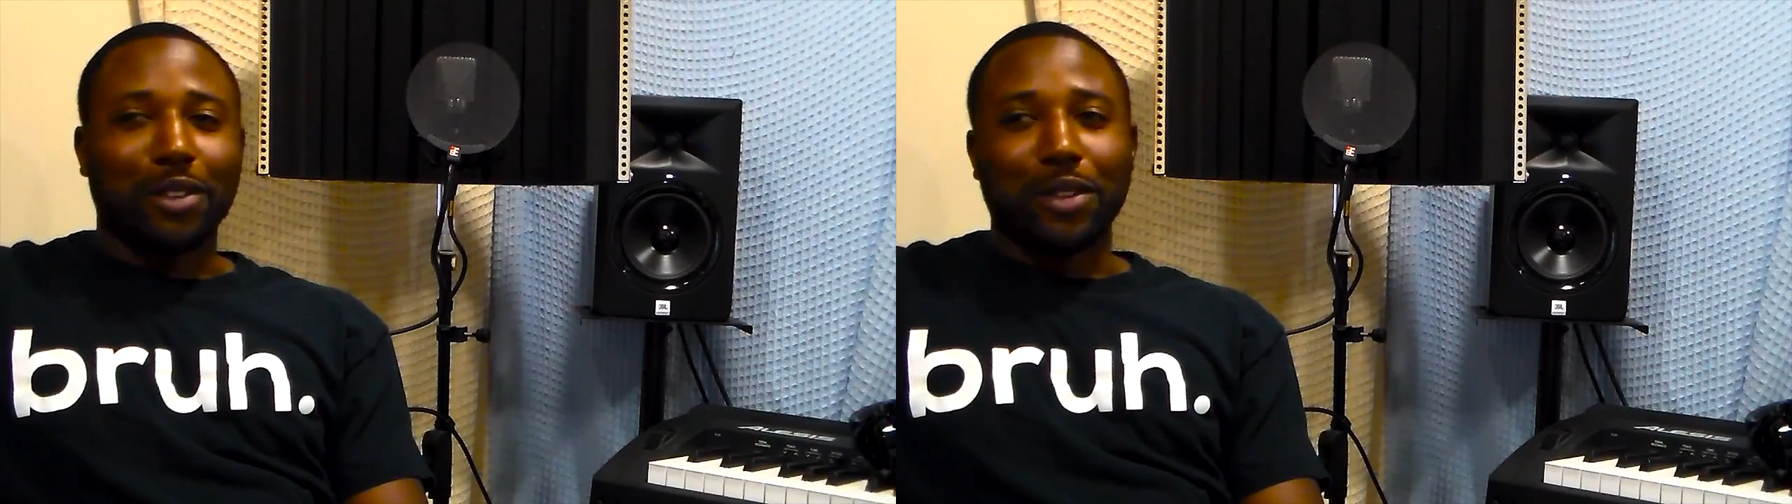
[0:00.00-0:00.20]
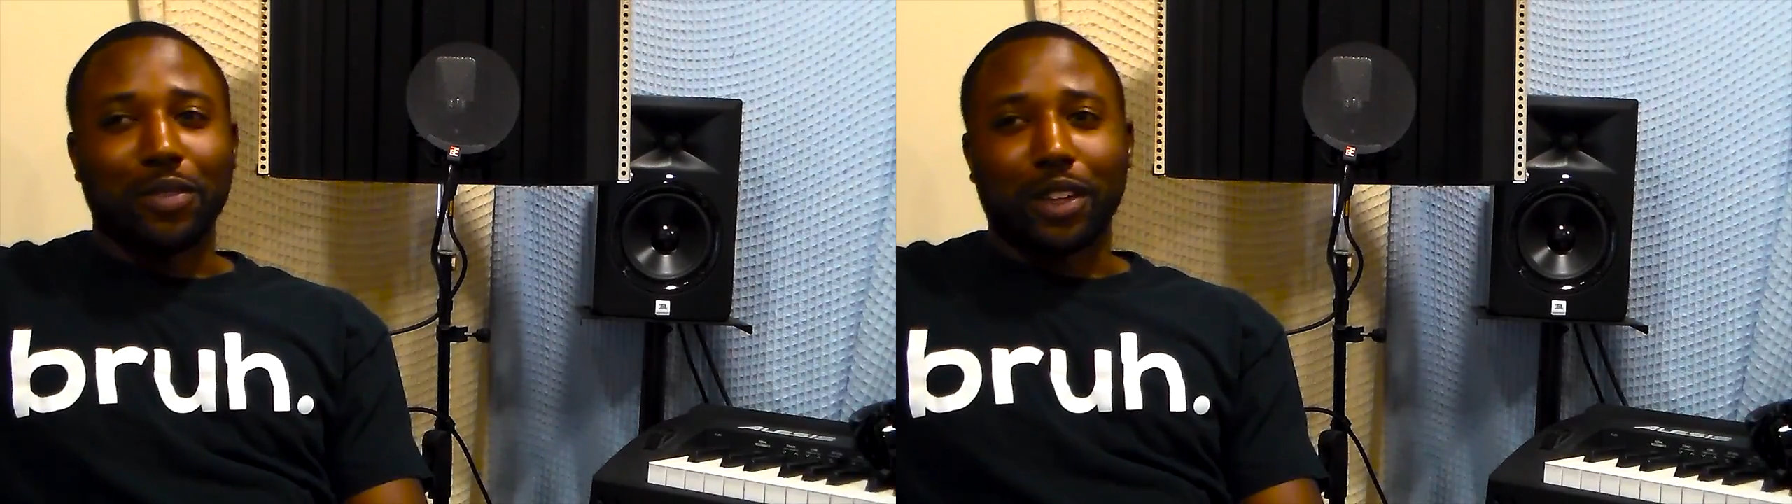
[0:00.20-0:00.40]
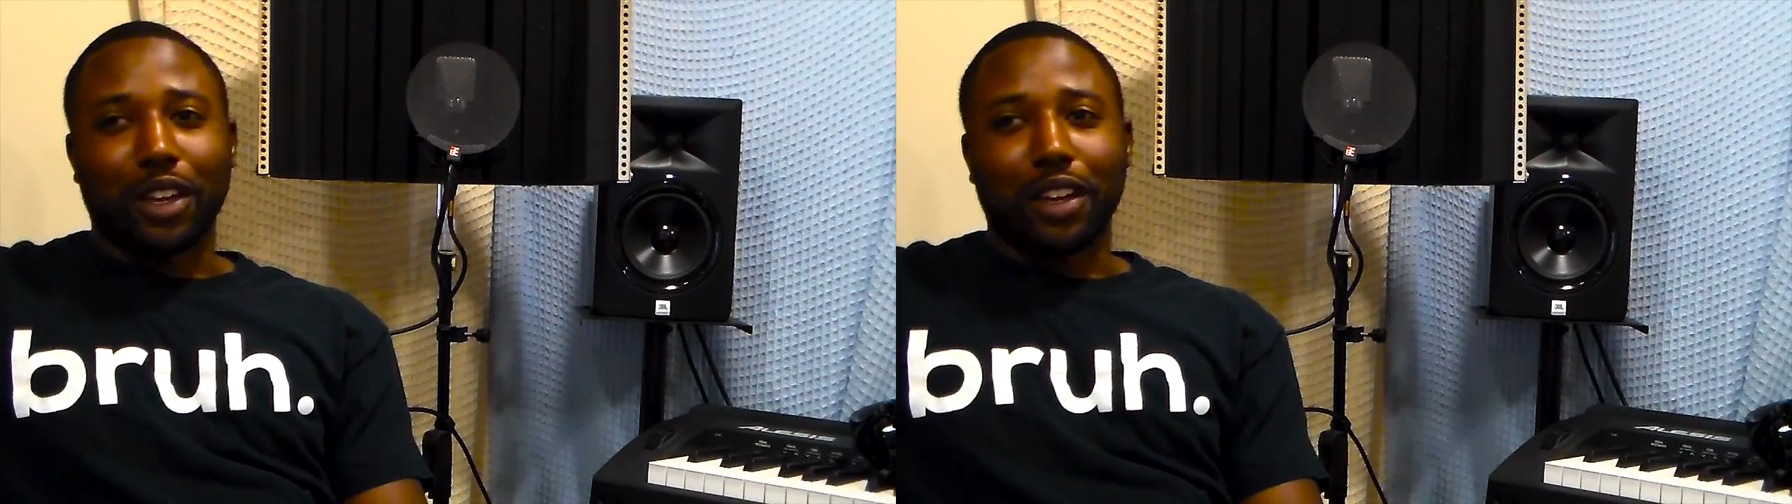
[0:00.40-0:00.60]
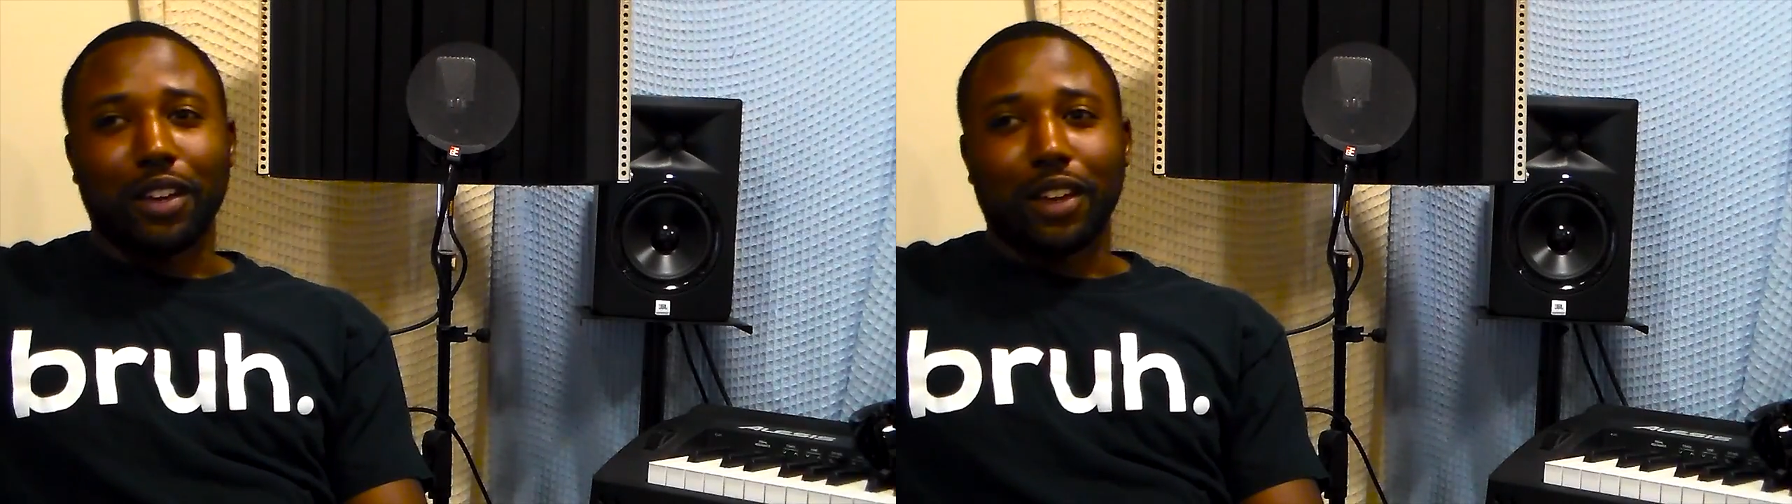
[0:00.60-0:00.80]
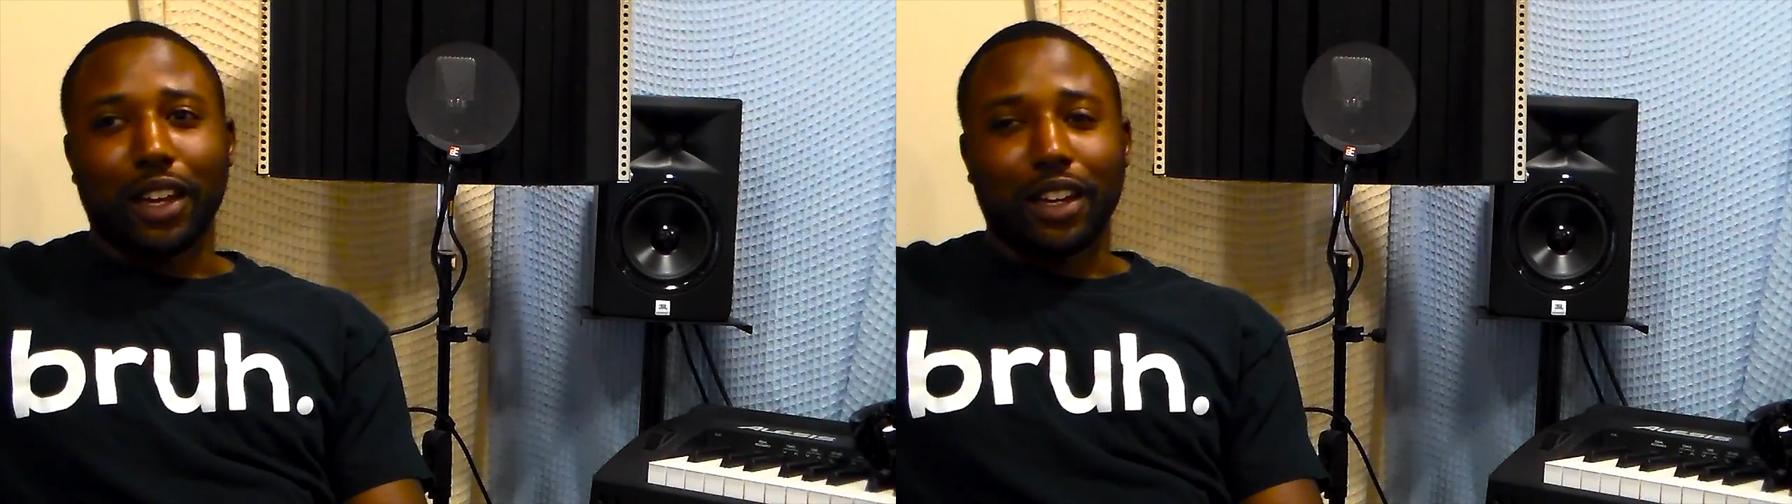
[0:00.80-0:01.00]
I don't even
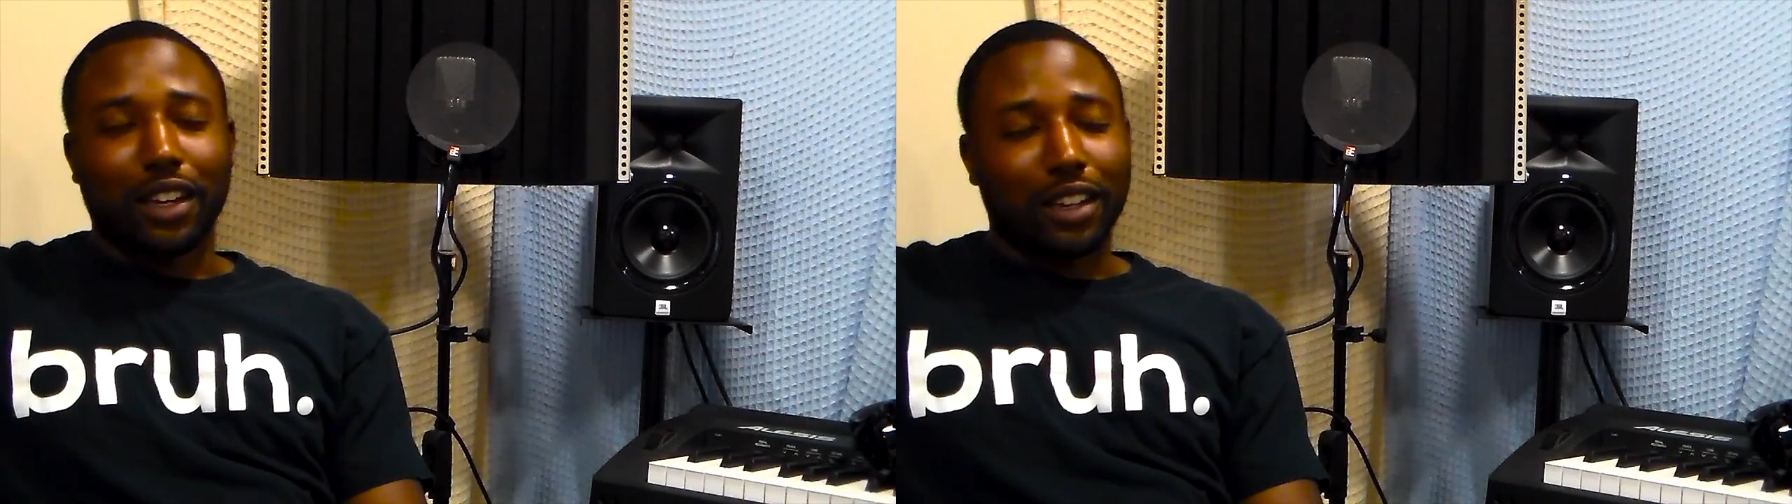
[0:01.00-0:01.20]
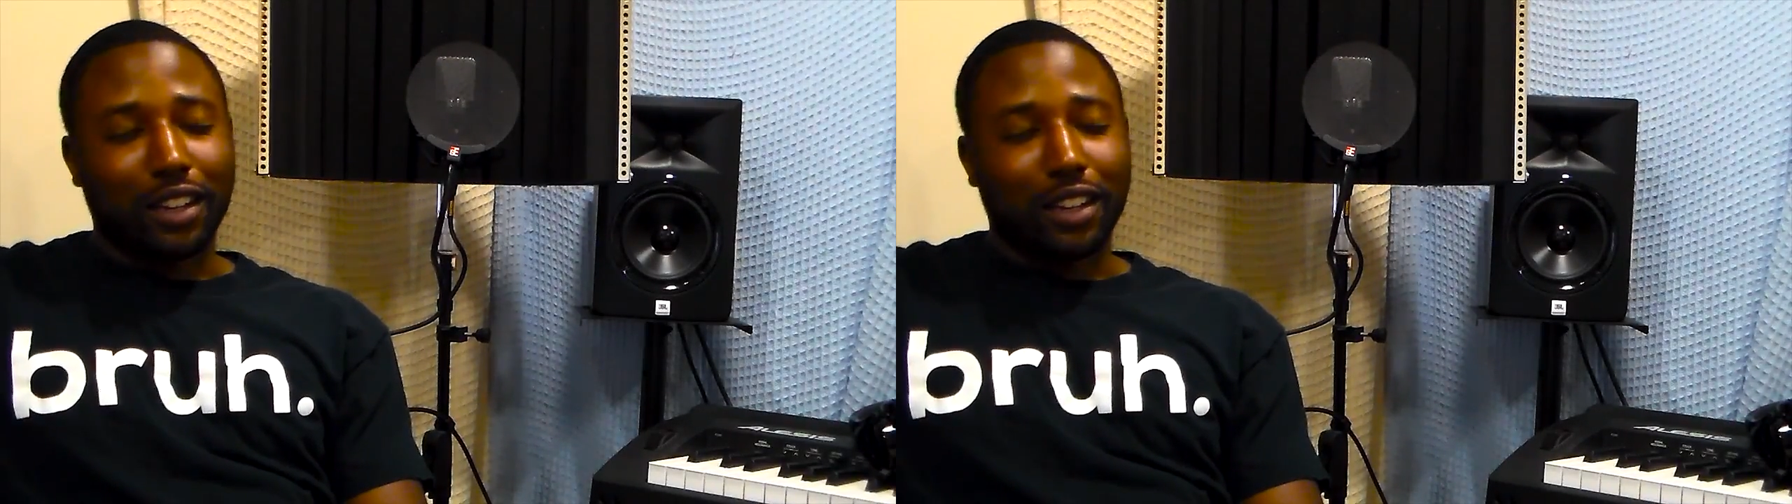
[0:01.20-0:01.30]
care. Like,